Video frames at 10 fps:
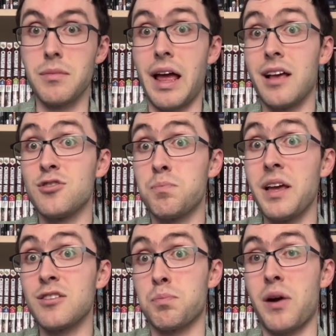he
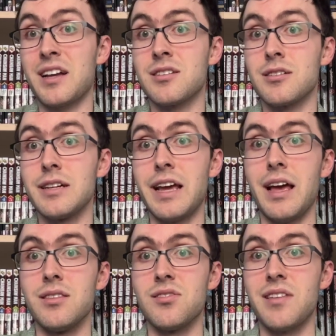speaks practically
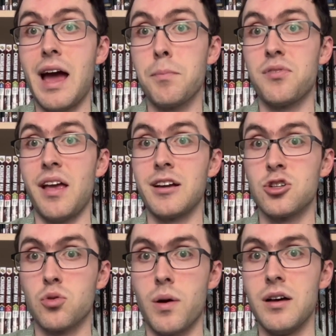in snaps
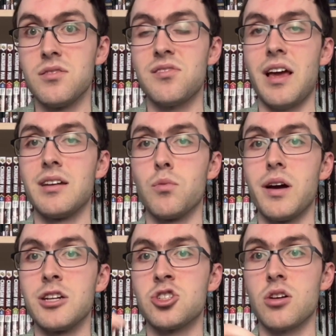and grunts, and
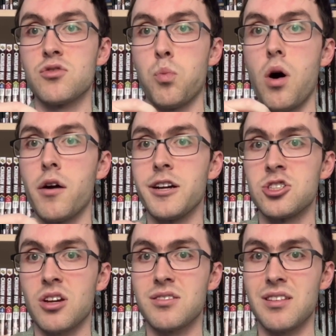when he chugs water, he
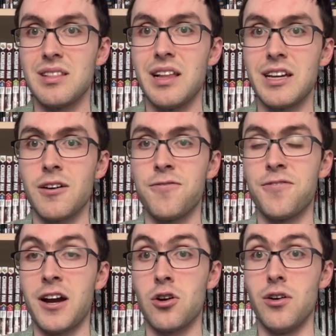chugs it like a
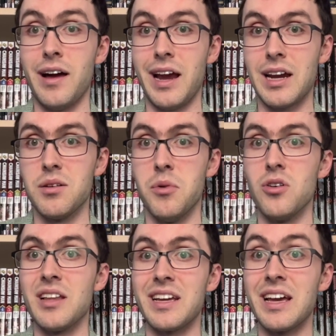feral animal.
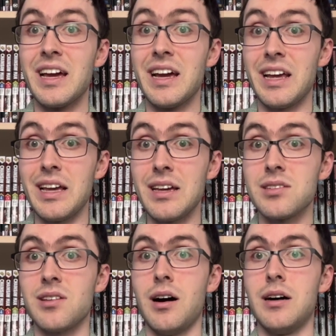Like,
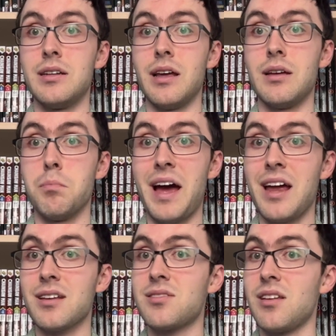
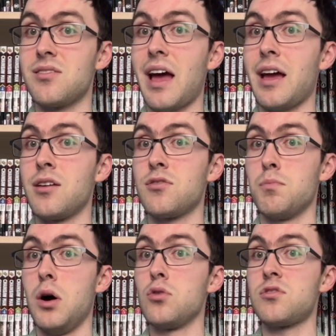Max is at his
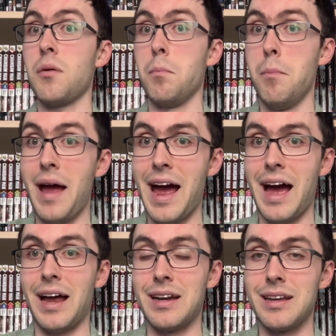most
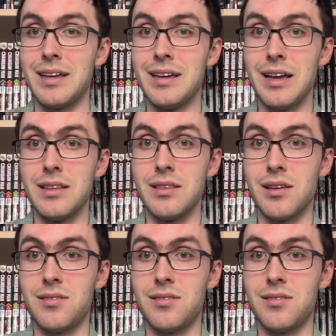mad in this